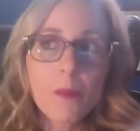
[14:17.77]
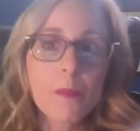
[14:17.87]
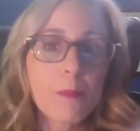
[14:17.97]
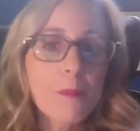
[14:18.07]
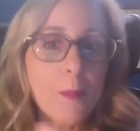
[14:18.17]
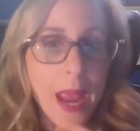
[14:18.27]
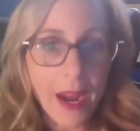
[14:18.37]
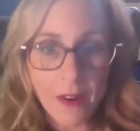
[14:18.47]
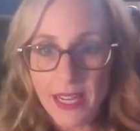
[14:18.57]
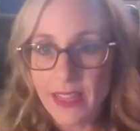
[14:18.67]

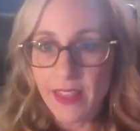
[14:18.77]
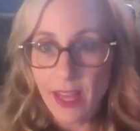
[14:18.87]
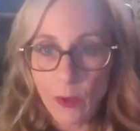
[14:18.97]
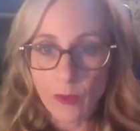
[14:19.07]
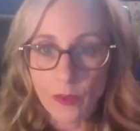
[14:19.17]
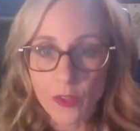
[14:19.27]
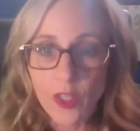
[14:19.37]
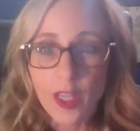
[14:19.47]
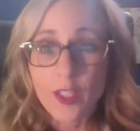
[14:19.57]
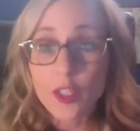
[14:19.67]
marry
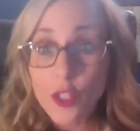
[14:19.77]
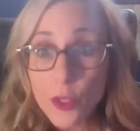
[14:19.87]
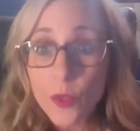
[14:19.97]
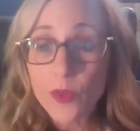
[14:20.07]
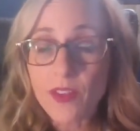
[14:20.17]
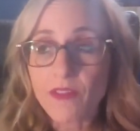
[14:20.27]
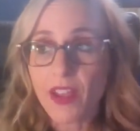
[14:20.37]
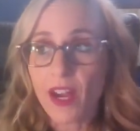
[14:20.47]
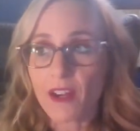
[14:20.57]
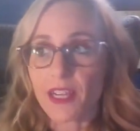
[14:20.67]
those to the
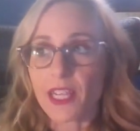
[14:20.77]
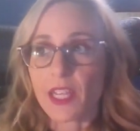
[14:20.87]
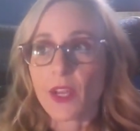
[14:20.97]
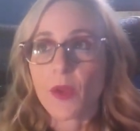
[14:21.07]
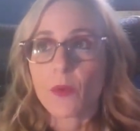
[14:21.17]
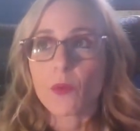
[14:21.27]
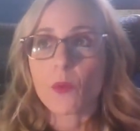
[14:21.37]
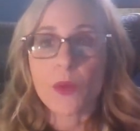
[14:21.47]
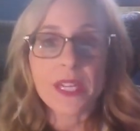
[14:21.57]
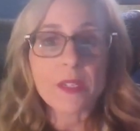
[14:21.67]
very
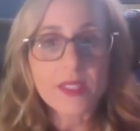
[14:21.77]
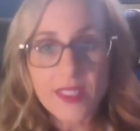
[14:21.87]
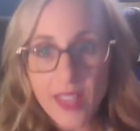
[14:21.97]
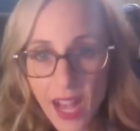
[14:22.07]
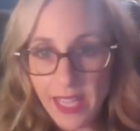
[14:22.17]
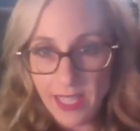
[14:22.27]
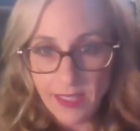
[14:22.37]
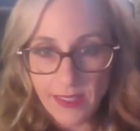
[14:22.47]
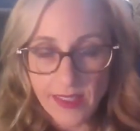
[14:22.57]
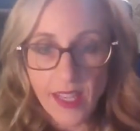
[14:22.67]
real
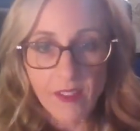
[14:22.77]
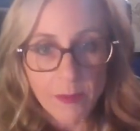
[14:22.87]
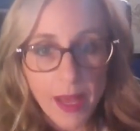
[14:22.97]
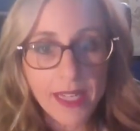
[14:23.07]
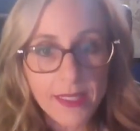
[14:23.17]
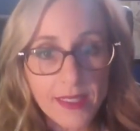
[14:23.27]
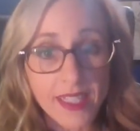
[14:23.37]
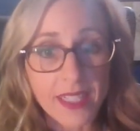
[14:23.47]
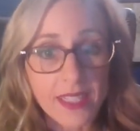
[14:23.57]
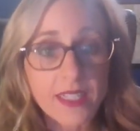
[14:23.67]
science of
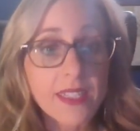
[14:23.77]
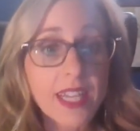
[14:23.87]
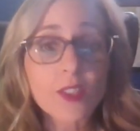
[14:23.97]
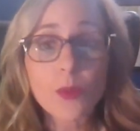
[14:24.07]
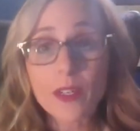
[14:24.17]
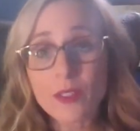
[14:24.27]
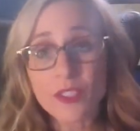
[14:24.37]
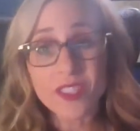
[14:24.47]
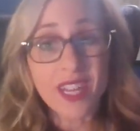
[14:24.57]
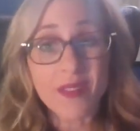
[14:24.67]
medicine, that's where you
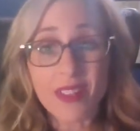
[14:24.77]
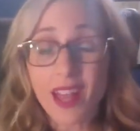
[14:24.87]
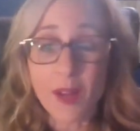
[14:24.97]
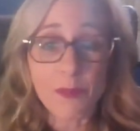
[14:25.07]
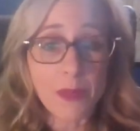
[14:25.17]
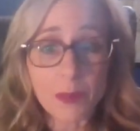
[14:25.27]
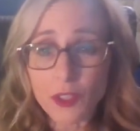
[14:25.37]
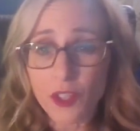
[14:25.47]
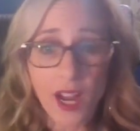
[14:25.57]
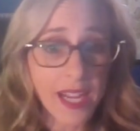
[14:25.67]
just have a lot of people
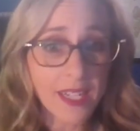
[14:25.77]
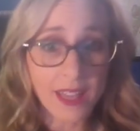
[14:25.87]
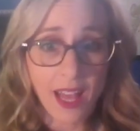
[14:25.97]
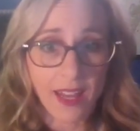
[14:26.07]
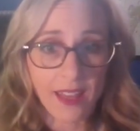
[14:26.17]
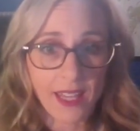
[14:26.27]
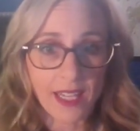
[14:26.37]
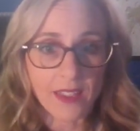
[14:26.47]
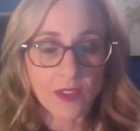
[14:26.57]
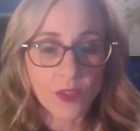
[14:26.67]
trying a lot of
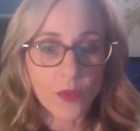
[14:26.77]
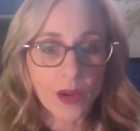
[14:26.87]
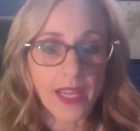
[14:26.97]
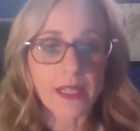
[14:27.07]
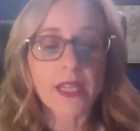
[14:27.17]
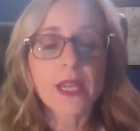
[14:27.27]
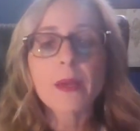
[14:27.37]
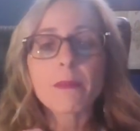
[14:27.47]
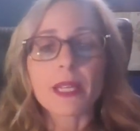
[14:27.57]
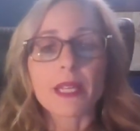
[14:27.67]
things, right?
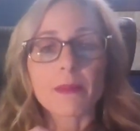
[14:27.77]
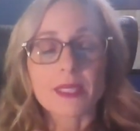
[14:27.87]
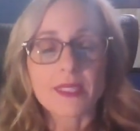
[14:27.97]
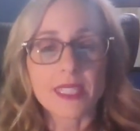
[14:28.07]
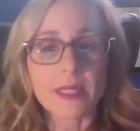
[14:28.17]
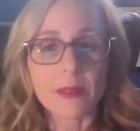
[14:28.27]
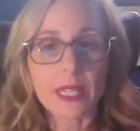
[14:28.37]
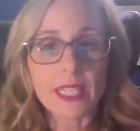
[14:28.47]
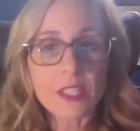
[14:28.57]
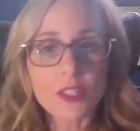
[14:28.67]
But see,
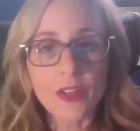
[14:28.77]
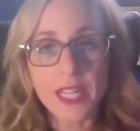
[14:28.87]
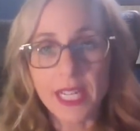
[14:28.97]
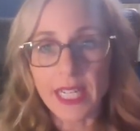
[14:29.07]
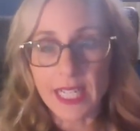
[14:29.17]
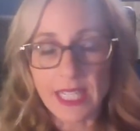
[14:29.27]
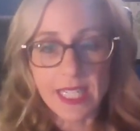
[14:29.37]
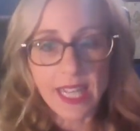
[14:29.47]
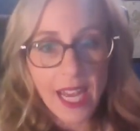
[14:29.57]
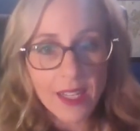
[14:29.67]
integrating it
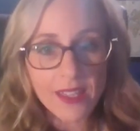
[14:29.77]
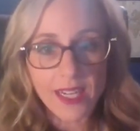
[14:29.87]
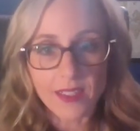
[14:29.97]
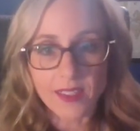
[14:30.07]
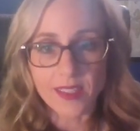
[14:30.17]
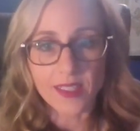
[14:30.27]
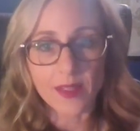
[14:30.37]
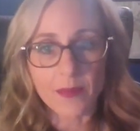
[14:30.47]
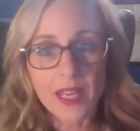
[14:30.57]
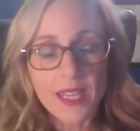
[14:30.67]
into the healthcare
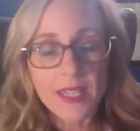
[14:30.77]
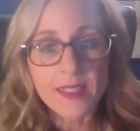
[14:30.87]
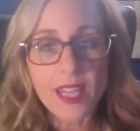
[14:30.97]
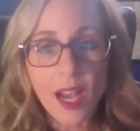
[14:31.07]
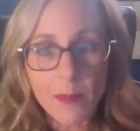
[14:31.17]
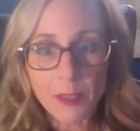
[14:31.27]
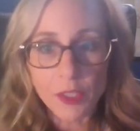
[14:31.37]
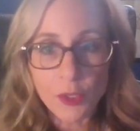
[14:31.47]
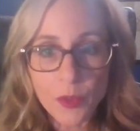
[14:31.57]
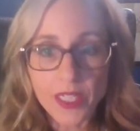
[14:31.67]
system is the
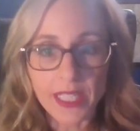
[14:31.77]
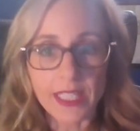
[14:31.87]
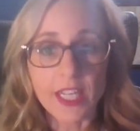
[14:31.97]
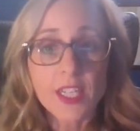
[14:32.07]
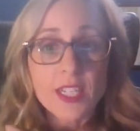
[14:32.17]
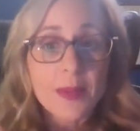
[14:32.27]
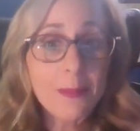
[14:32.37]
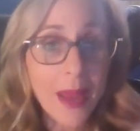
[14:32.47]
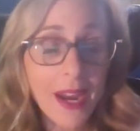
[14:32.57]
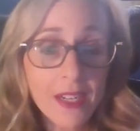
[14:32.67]
opportunity to
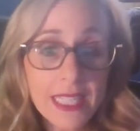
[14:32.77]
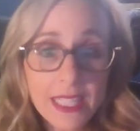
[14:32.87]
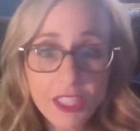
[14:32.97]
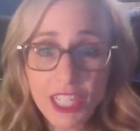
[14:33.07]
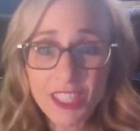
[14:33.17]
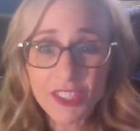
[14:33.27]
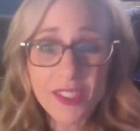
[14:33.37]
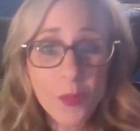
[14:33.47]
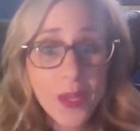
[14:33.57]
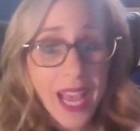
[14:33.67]
marry the
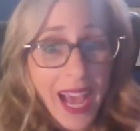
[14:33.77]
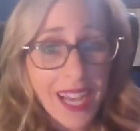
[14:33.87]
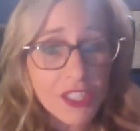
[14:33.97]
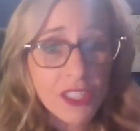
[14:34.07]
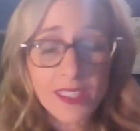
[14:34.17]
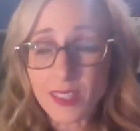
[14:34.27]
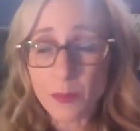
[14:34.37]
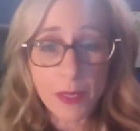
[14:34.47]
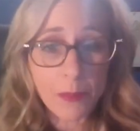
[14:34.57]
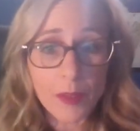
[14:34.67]
changes that we actually
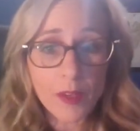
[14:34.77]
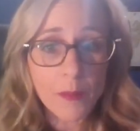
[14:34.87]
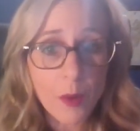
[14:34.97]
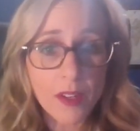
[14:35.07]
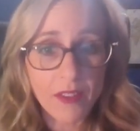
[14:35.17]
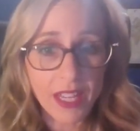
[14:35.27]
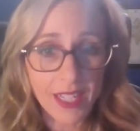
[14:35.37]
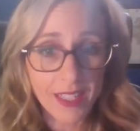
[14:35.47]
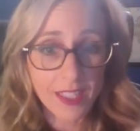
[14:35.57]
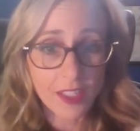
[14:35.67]
see people are
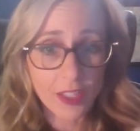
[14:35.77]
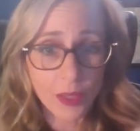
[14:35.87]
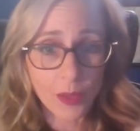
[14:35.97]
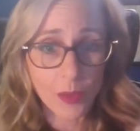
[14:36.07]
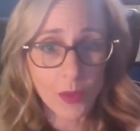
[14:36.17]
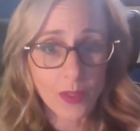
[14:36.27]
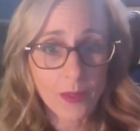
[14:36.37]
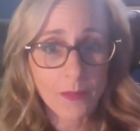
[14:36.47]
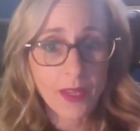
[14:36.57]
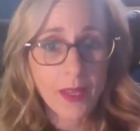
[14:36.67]
motivated to do.
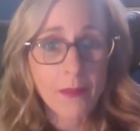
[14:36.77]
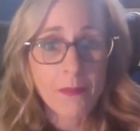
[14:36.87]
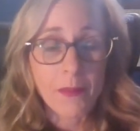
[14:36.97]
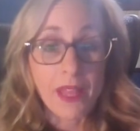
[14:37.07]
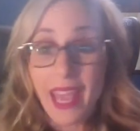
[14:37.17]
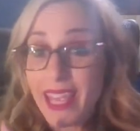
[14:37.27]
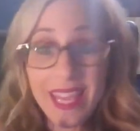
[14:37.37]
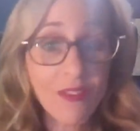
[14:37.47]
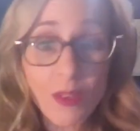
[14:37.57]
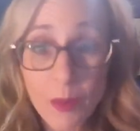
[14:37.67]

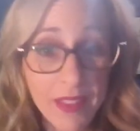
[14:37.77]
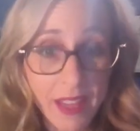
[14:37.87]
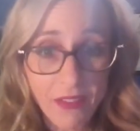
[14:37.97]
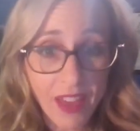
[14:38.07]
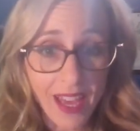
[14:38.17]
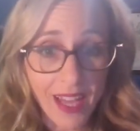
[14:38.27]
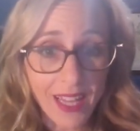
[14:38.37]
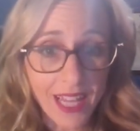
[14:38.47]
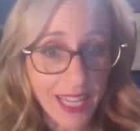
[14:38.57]
Even when they fail